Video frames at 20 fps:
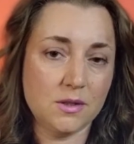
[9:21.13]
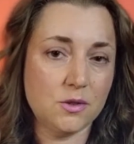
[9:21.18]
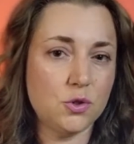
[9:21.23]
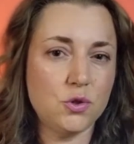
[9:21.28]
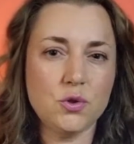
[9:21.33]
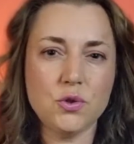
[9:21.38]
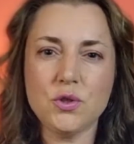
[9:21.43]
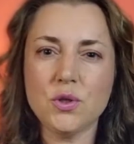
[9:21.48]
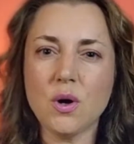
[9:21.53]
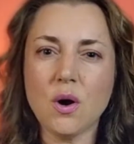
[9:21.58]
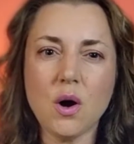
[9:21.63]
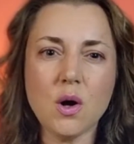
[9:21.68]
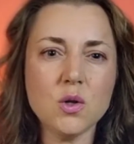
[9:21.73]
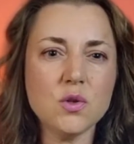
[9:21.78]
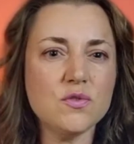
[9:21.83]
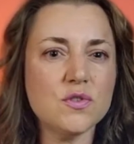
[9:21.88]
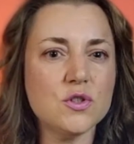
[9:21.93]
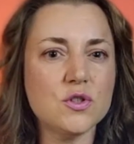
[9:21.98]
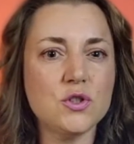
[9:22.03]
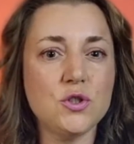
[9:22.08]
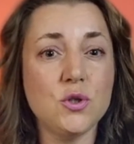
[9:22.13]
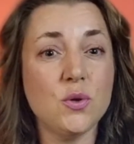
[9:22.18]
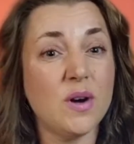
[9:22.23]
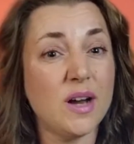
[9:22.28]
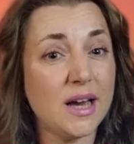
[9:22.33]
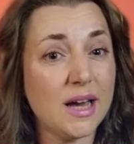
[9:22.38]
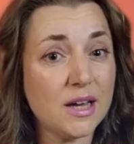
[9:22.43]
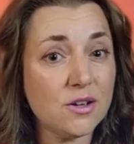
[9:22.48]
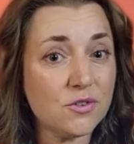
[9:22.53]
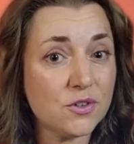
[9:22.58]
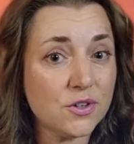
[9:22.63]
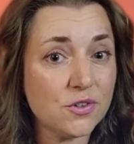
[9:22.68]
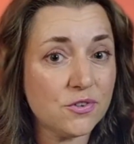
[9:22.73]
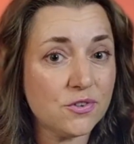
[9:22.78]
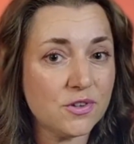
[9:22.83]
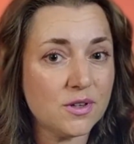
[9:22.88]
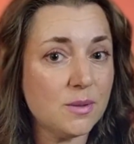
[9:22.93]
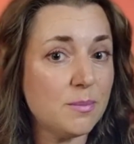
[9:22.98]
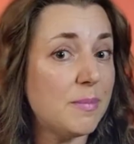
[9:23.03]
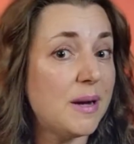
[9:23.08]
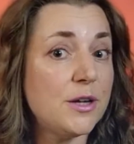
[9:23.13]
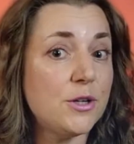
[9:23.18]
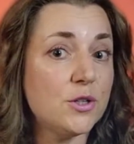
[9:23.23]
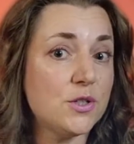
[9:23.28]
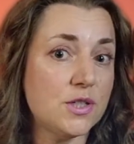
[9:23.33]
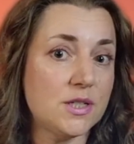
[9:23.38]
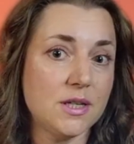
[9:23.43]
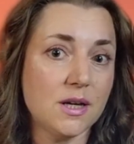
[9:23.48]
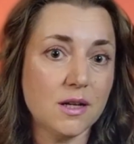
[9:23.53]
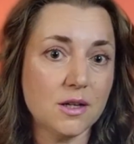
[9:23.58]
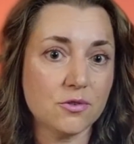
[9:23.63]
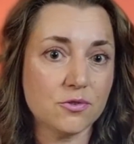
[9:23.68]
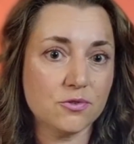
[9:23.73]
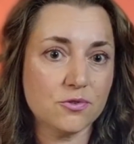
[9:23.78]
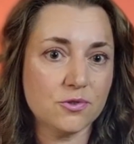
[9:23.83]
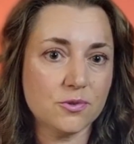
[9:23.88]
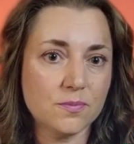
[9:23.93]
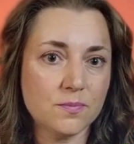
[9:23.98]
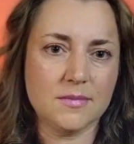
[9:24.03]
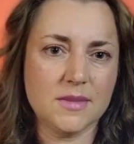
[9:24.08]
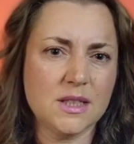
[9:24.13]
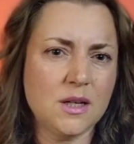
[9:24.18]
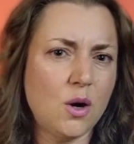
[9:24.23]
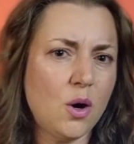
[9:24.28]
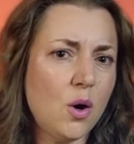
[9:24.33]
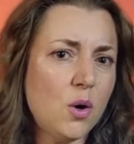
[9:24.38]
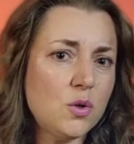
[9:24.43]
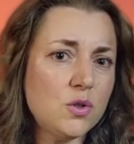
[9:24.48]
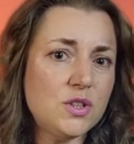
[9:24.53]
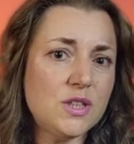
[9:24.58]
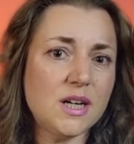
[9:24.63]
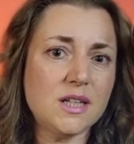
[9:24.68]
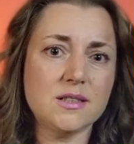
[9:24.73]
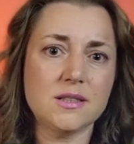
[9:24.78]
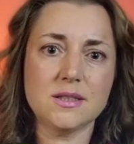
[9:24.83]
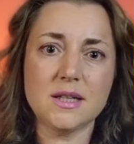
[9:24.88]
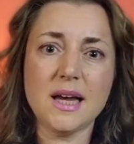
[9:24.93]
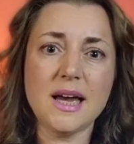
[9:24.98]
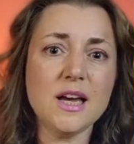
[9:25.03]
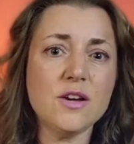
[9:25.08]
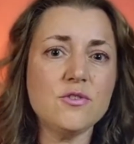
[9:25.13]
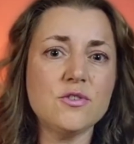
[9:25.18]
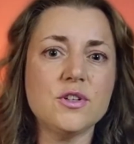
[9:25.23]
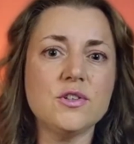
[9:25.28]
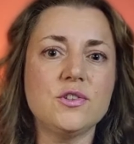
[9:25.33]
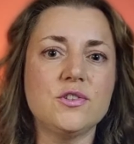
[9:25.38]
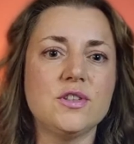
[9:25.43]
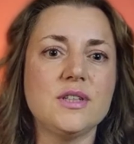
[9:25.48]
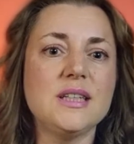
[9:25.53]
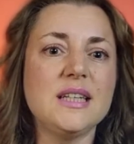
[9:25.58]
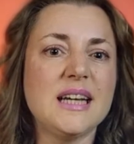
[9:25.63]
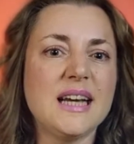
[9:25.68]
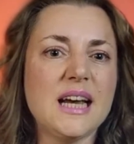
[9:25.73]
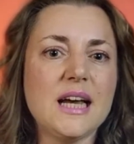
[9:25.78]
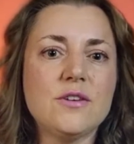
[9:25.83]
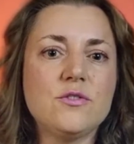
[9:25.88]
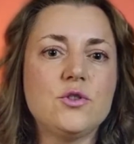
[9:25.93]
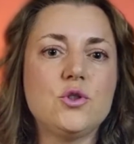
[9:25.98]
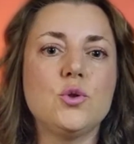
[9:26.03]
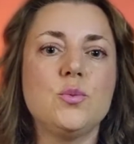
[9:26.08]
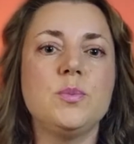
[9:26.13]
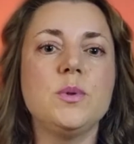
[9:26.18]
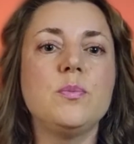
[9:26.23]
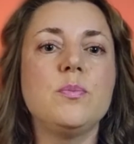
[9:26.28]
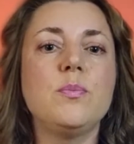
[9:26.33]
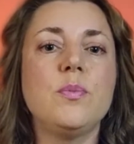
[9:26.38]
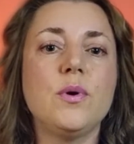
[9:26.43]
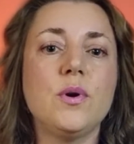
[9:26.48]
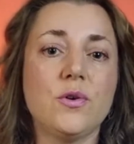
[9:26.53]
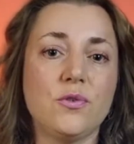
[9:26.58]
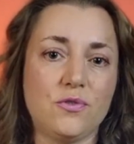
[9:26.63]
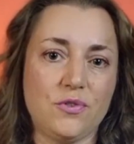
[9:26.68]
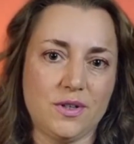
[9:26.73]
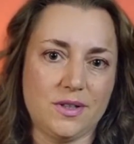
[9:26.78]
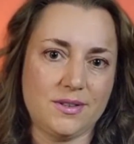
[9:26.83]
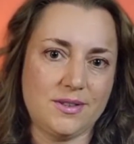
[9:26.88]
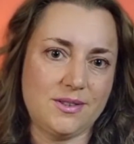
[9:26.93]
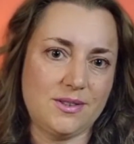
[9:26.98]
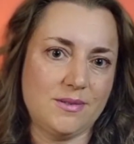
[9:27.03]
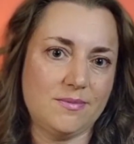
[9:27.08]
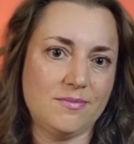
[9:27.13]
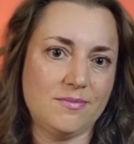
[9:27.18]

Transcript: Do you always do everything by yourself? Or does everything have to be perfect?